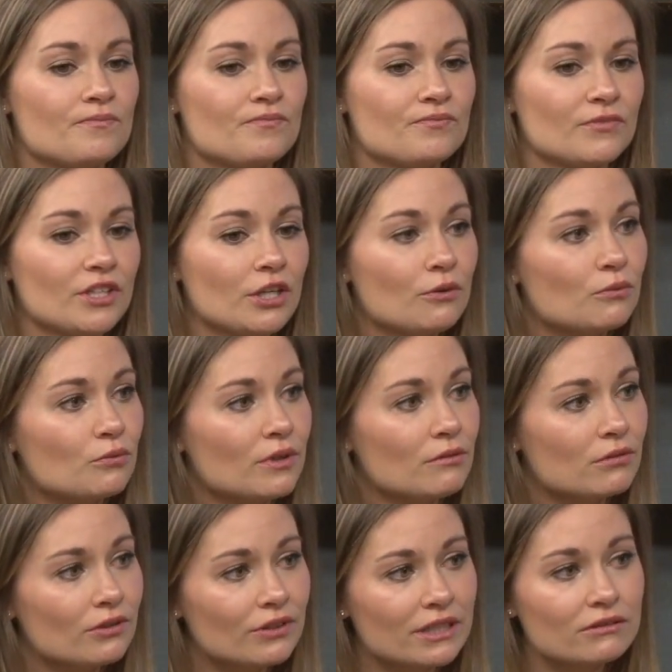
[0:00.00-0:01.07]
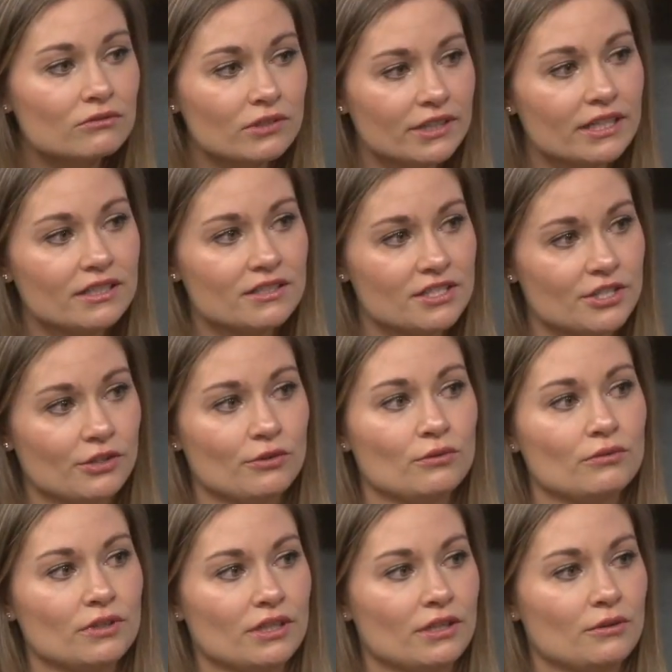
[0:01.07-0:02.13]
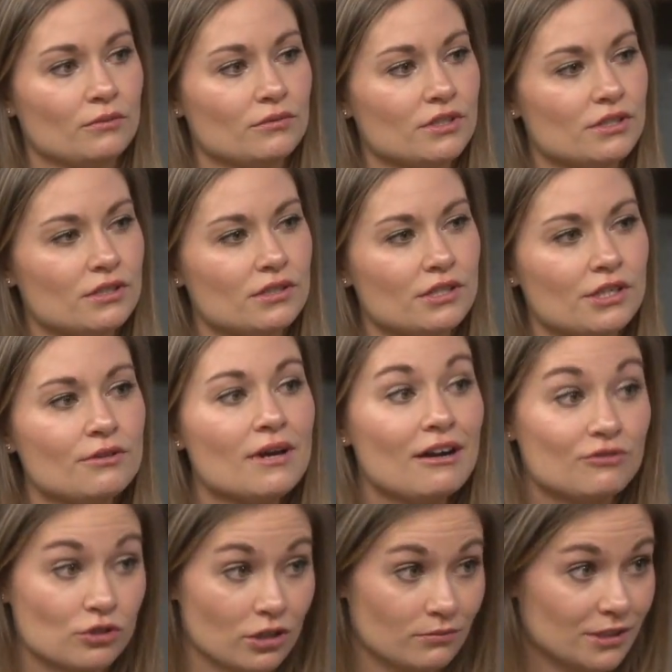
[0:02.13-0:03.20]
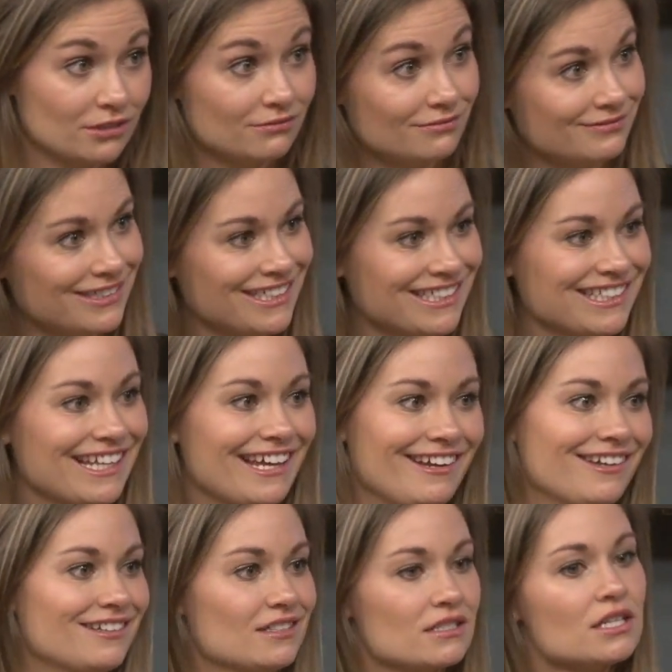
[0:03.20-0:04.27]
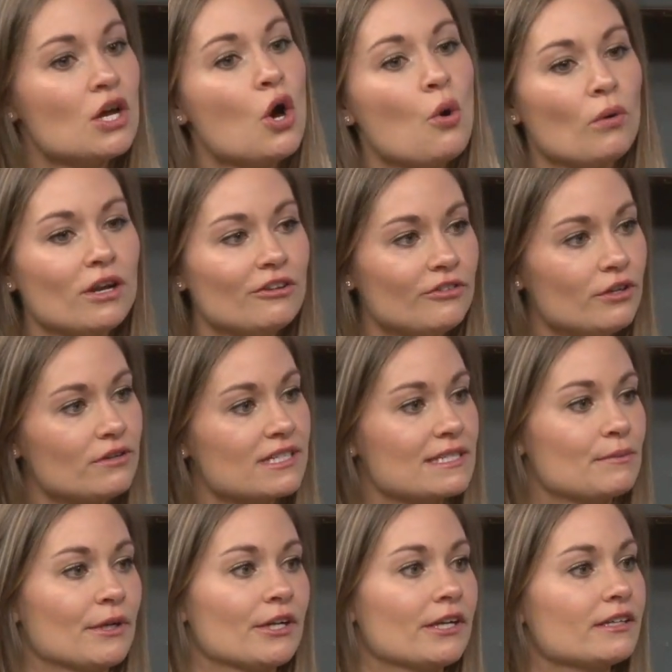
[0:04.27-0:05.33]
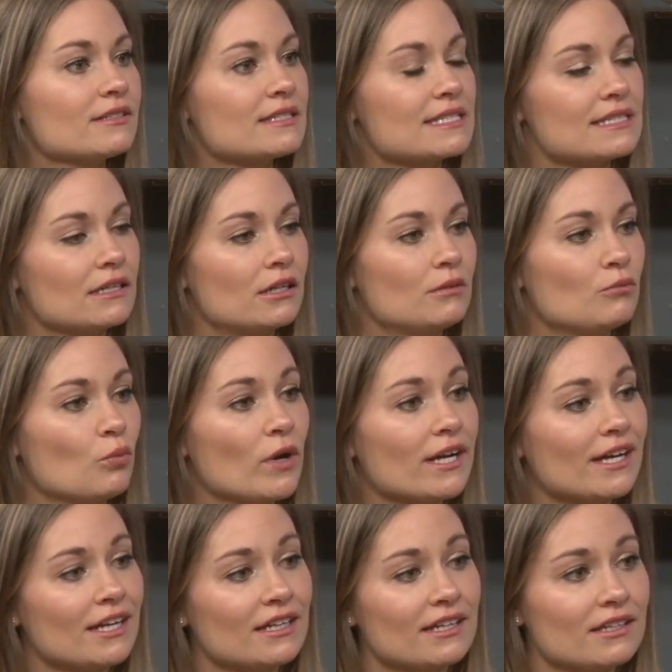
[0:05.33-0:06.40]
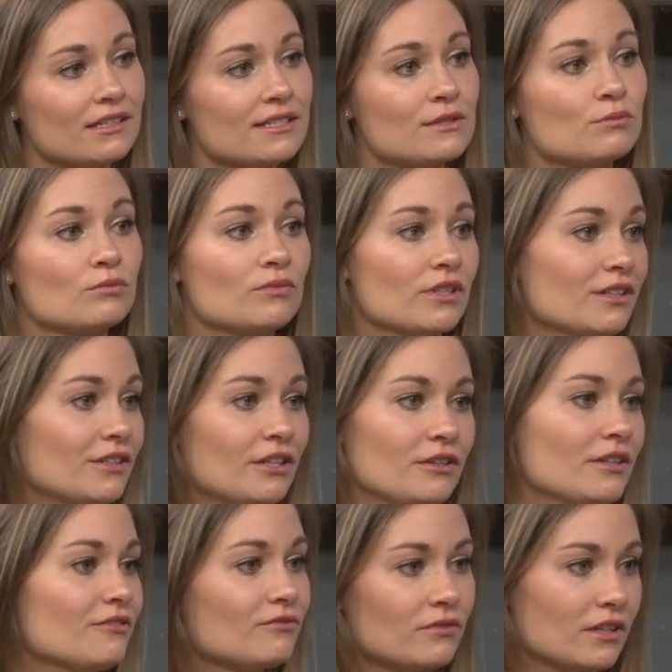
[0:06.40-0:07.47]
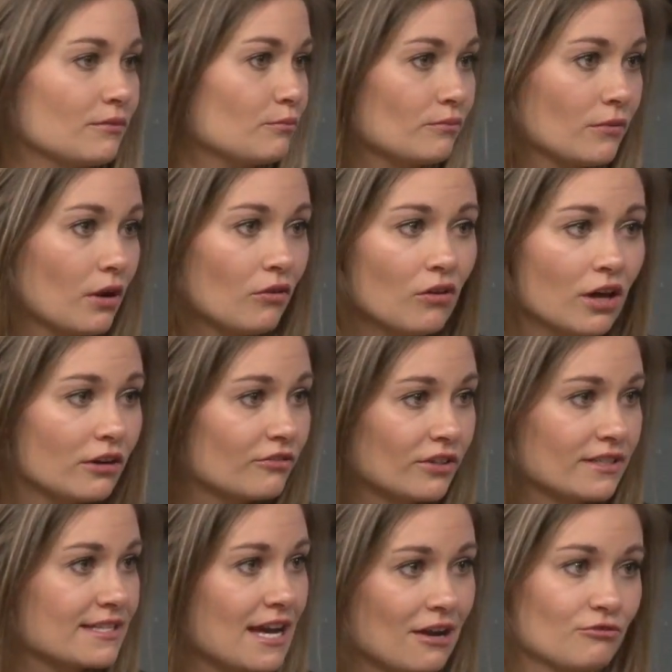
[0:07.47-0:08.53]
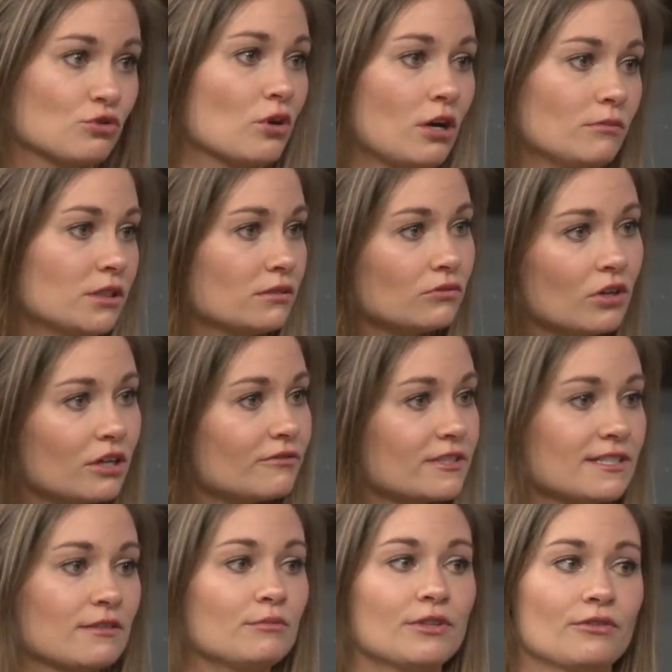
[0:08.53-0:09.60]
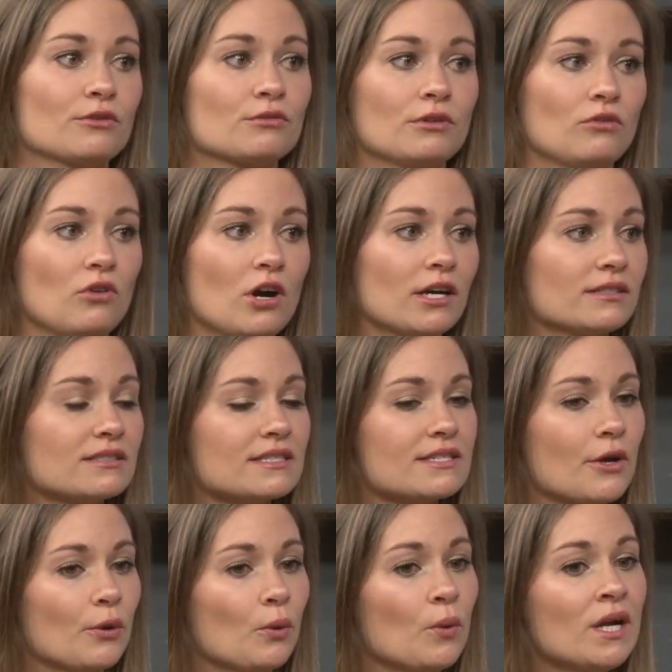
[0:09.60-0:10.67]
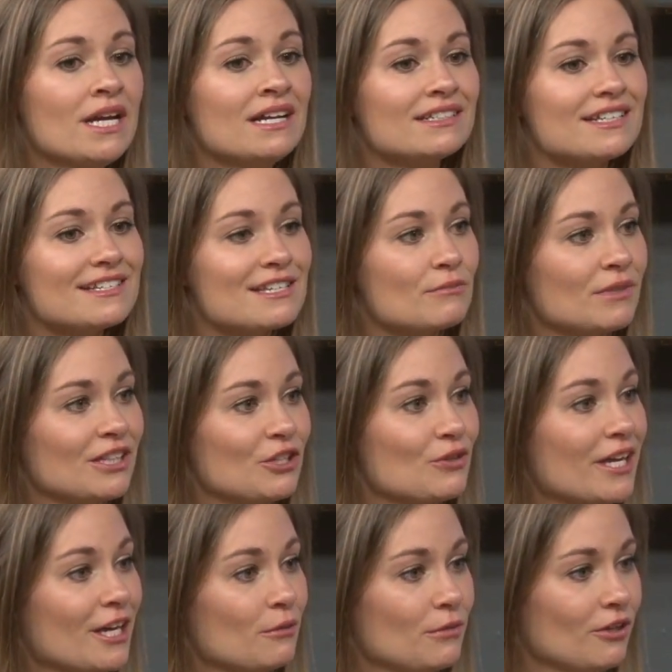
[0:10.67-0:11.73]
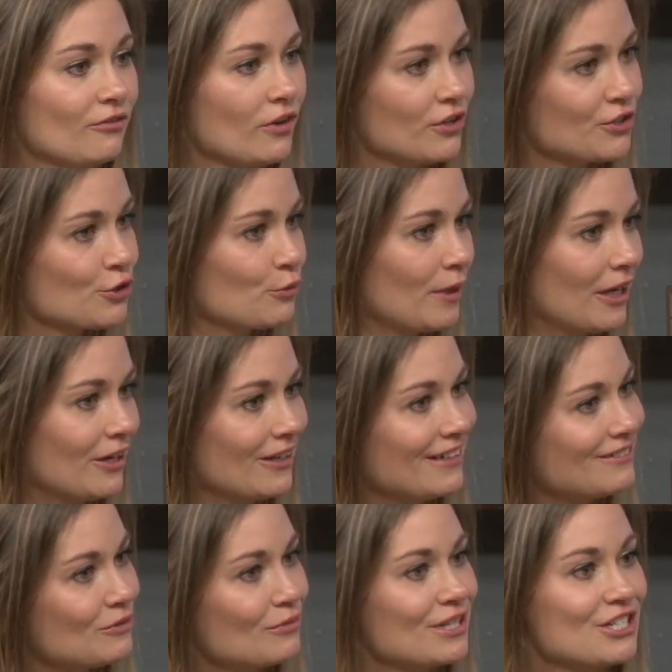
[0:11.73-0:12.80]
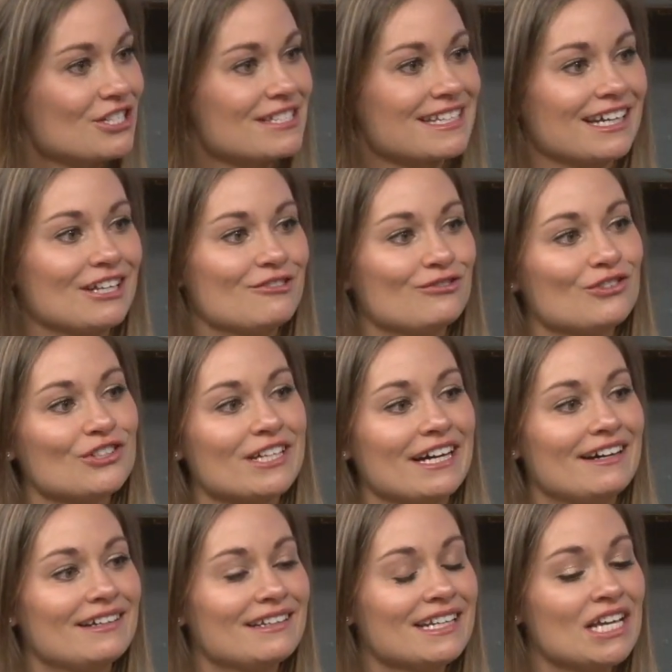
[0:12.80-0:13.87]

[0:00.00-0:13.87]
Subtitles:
we really look into, do you have trauma? And what have you experienced? What kind of kids, and a lot of us have trauma. A lot of us have been through a lot. So it doesn't mean that you can't be a foster parent. We just kind of look at,